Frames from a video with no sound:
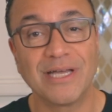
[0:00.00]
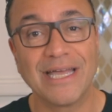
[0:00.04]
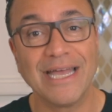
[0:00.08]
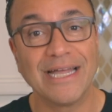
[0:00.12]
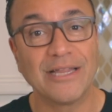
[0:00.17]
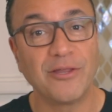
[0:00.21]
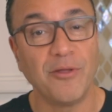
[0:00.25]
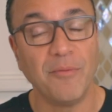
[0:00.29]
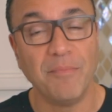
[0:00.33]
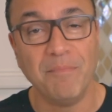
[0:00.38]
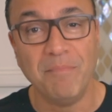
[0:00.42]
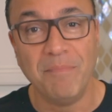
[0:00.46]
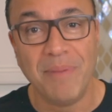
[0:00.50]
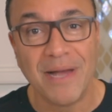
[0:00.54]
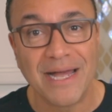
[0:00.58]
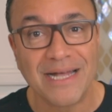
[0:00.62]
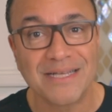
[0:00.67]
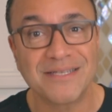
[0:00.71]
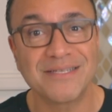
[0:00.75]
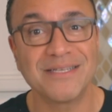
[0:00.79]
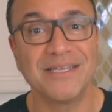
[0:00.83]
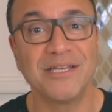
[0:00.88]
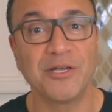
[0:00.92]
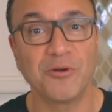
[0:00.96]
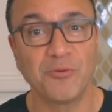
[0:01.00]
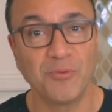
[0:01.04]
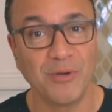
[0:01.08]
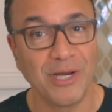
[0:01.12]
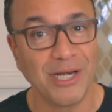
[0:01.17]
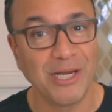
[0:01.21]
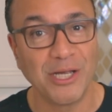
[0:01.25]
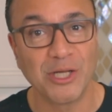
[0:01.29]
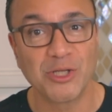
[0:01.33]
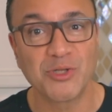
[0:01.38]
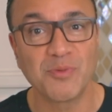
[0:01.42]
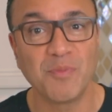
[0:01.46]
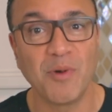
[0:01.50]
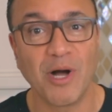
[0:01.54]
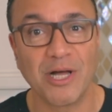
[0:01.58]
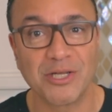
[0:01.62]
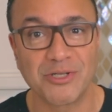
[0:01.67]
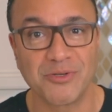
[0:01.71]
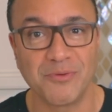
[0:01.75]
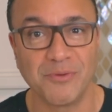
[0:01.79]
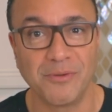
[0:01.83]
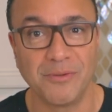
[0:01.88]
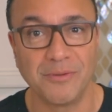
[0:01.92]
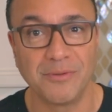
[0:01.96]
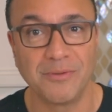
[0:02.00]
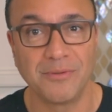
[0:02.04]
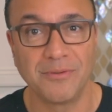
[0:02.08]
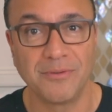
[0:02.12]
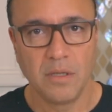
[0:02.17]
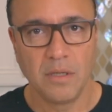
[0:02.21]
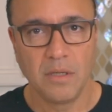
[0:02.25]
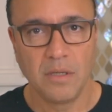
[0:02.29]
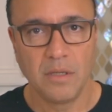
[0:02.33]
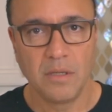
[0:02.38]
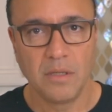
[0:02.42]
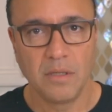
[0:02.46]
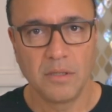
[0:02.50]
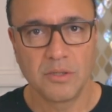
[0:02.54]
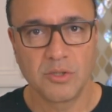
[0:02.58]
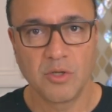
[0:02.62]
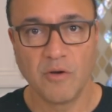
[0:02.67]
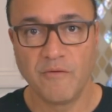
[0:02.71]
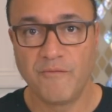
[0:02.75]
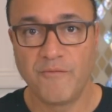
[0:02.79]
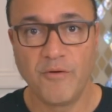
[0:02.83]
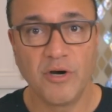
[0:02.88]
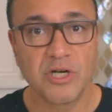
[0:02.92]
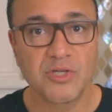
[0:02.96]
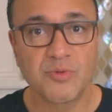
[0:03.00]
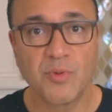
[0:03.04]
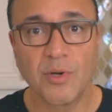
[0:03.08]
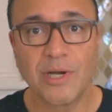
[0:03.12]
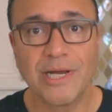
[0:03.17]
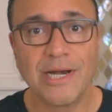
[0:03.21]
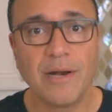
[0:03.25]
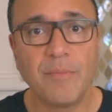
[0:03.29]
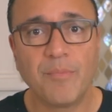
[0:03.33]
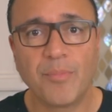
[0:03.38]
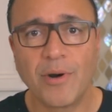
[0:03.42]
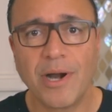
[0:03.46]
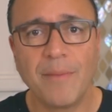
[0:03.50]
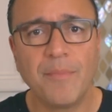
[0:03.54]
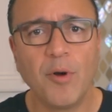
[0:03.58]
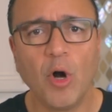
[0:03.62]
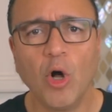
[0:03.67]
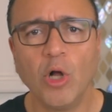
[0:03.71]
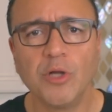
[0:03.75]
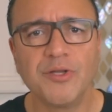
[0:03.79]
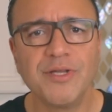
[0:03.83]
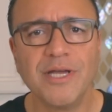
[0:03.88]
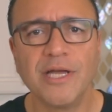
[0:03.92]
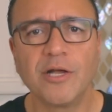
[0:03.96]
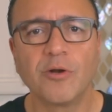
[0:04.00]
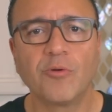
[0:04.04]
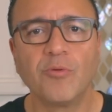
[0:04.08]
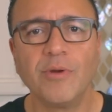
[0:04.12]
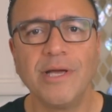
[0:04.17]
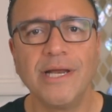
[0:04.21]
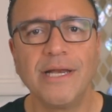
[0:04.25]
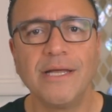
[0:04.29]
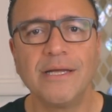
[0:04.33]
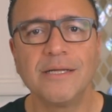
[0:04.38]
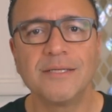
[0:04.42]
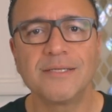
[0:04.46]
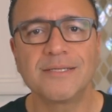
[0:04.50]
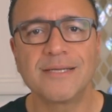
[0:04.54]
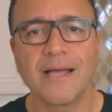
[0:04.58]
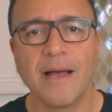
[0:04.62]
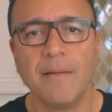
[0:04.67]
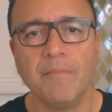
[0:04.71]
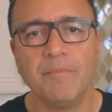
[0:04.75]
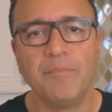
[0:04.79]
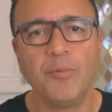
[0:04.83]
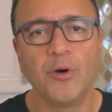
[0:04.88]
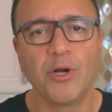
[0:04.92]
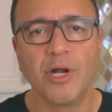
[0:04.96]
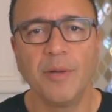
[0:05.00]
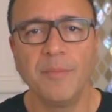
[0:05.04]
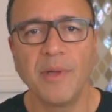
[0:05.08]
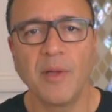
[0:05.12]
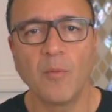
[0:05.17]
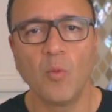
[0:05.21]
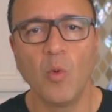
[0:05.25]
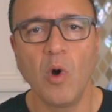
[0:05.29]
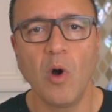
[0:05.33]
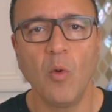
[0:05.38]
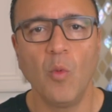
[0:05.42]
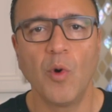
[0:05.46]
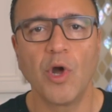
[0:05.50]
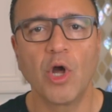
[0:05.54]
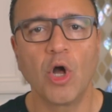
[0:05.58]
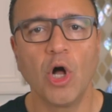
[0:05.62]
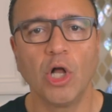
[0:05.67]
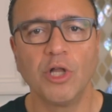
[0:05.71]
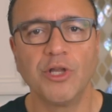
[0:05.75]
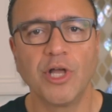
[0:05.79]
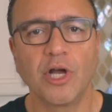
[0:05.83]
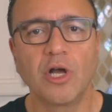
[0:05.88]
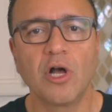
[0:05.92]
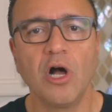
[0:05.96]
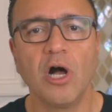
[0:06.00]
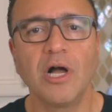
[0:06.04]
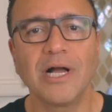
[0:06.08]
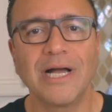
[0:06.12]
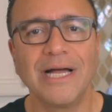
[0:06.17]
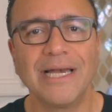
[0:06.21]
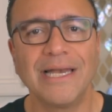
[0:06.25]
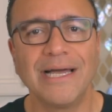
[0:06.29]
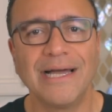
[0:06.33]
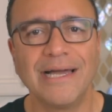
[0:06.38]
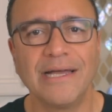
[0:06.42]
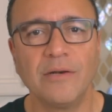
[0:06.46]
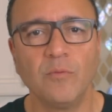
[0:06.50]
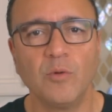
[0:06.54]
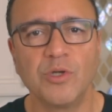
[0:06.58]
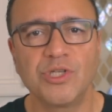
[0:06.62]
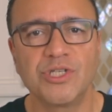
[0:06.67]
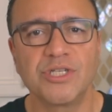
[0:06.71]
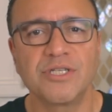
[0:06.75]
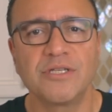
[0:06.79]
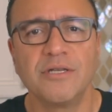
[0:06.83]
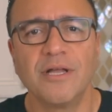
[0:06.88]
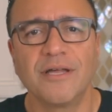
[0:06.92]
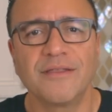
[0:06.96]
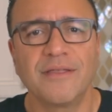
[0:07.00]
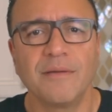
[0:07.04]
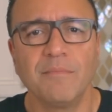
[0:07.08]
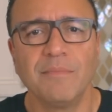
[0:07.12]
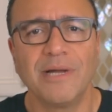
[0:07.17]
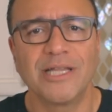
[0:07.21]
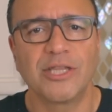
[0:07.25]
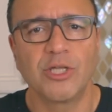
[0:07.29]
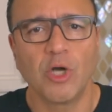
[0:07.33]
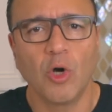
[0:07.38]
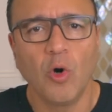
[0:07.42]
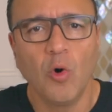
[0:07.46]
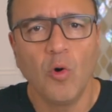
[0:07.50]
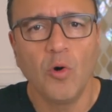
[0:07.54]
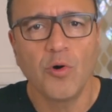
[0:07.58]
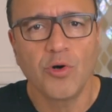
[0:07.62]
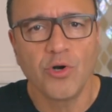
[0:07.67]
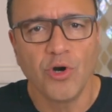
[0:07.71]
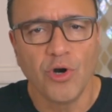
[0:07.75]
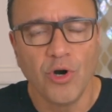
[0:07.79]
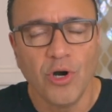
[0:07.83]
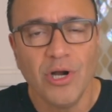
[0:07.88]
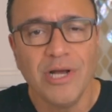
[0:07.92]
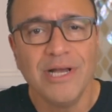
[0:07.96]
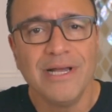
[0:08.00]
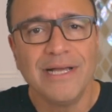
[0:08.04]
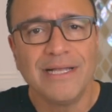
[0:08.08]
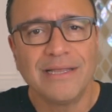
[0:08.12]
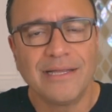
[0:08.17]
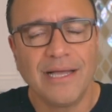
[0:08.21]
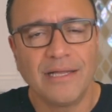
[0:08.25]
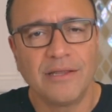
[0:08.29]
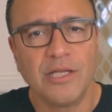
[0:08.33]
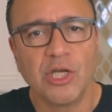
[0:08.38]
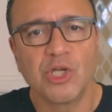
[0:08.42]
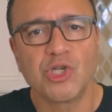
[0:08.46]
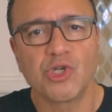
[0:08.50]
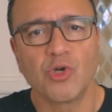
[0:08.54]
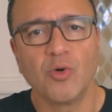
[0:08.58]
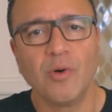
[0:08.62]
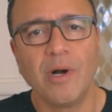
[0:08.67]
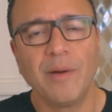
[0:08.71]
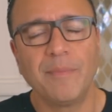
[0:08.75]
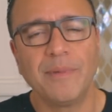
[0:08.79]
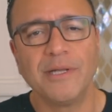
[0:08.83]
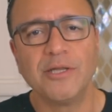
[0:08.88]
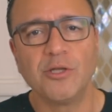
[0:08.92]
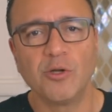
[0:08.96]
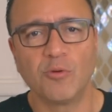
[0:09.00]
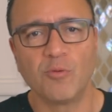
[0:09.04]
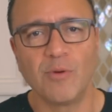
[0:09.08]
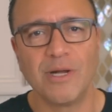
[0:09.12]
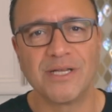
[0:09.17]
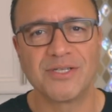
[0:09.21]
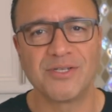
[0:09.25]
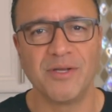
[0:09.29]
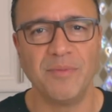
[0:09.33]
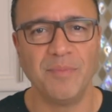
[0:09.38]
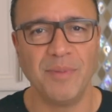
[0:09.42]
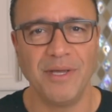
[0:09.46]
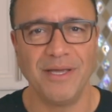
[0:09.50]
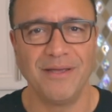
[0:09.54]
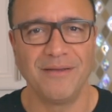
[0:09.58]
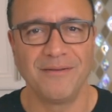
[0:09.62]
get the best ingredients possible. So first we're gonna prep all the ingredients and put them in what we call the conga line, which is nothing but the order that they show up in the recipe.